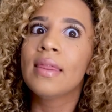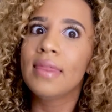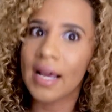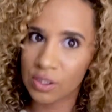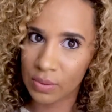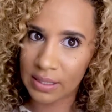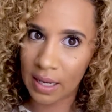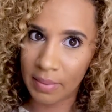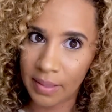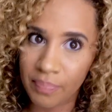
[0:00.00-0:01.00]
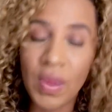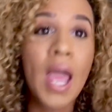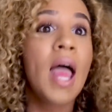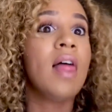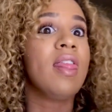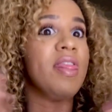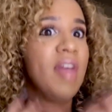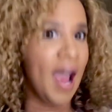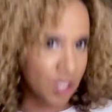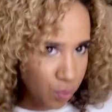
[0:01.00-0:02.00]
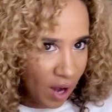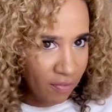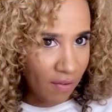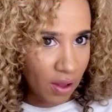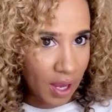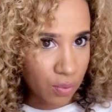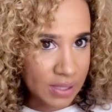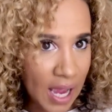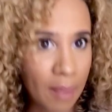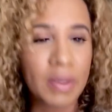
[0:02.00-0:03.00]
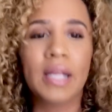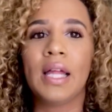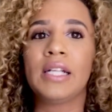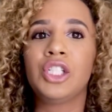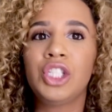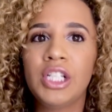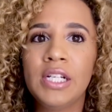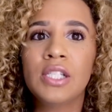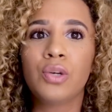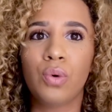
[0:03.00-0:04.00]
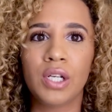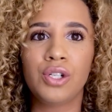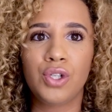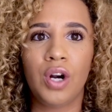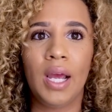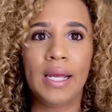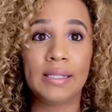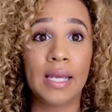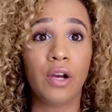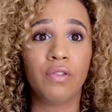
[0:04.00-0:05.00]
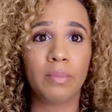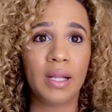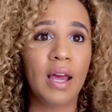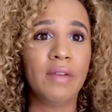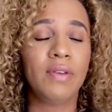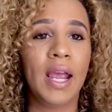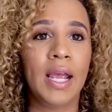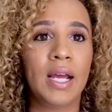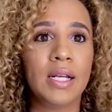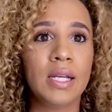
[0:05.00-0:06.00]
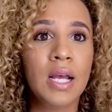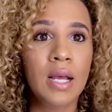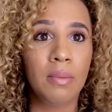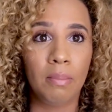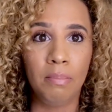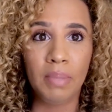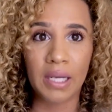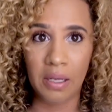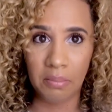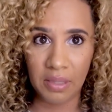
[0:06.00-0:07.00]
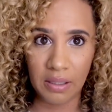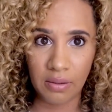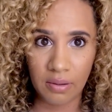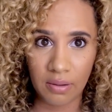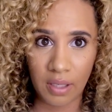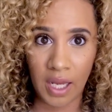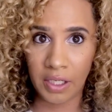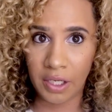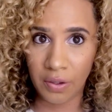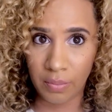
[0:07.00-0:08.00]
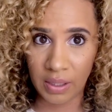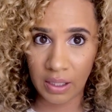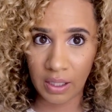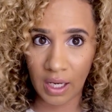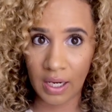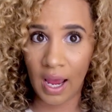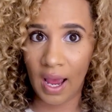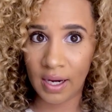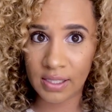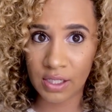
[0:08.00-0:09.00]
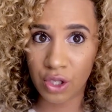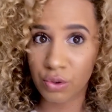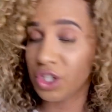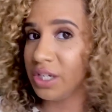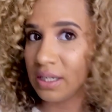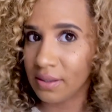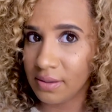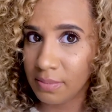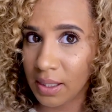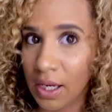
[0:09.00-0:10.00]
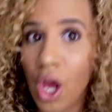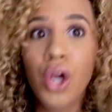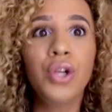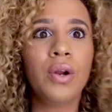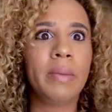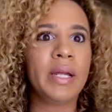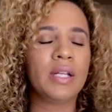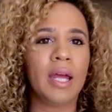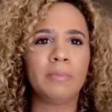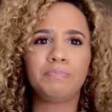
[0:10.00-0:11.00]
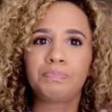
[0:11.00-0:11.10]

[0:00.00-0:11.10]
That's what's coming. That's what I felt like was happening. Like, she's going to try and take over my life and become me and kill me and act as though she is me. You know what I mean? Like,